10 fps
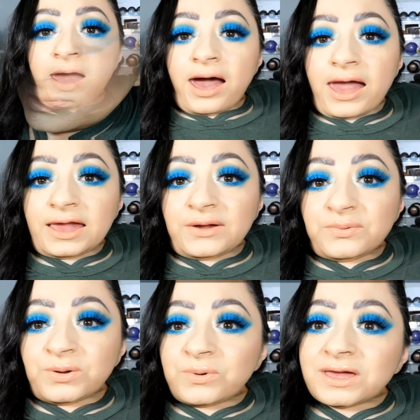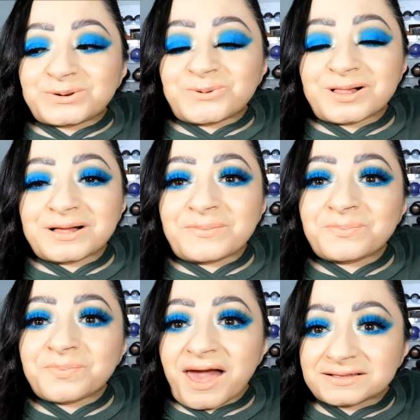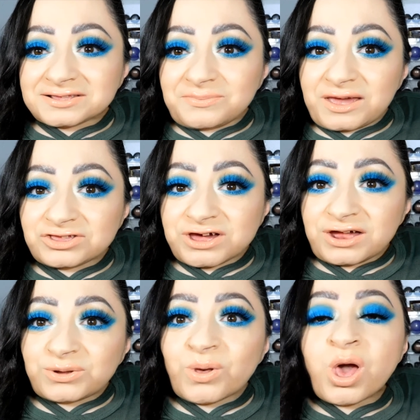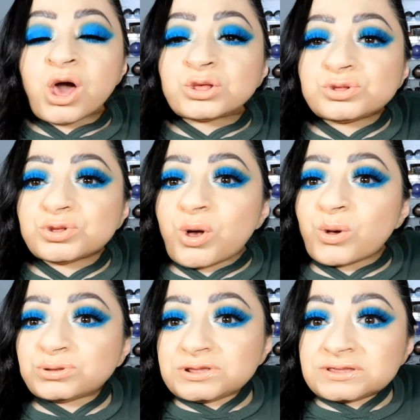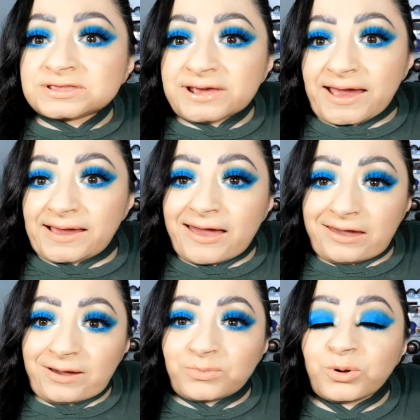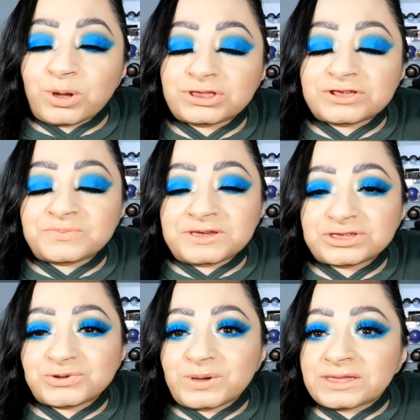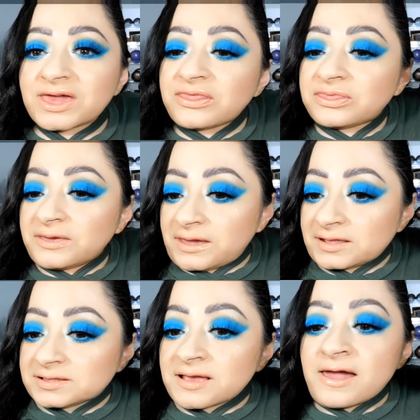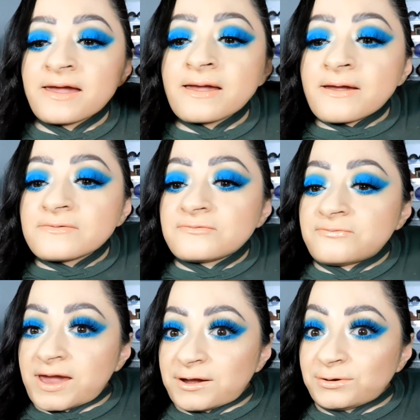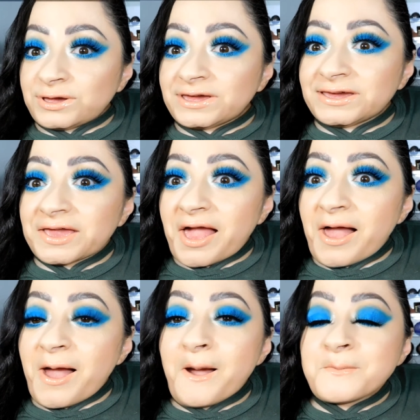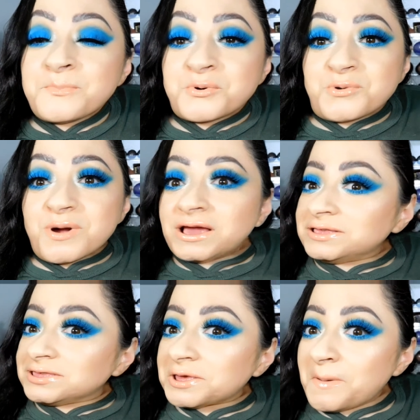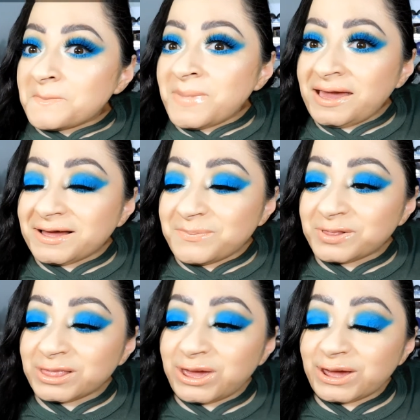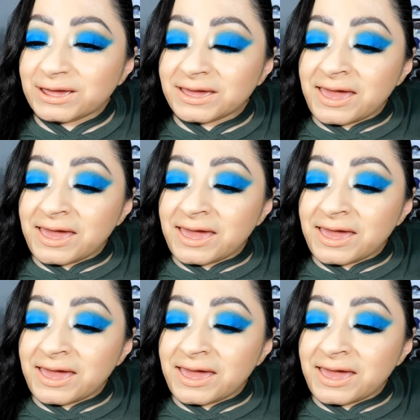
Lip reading: Hi everyone, welcome back to my channel. So today I am going to be doing this very bright makeup look.